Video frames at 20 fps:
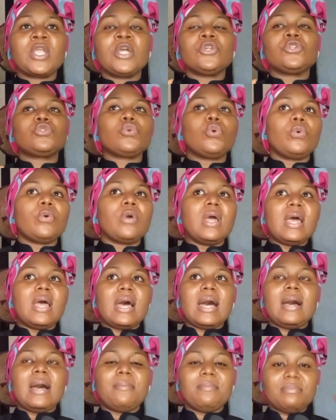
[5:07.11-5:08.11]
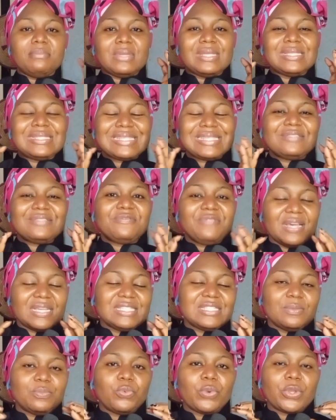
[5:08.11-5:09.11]
So it's
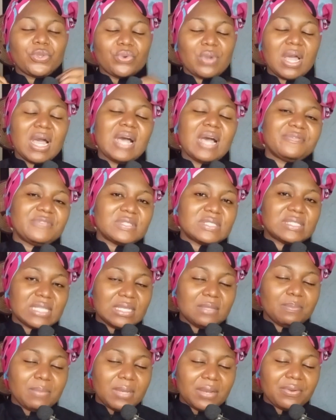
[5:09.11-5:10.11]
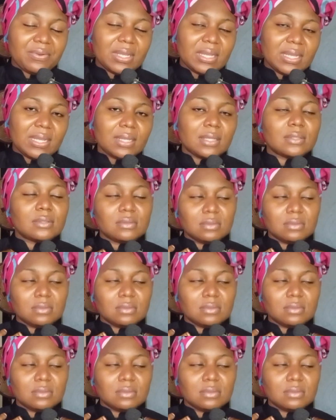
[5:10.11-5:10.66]
advisable when you have a skin barrier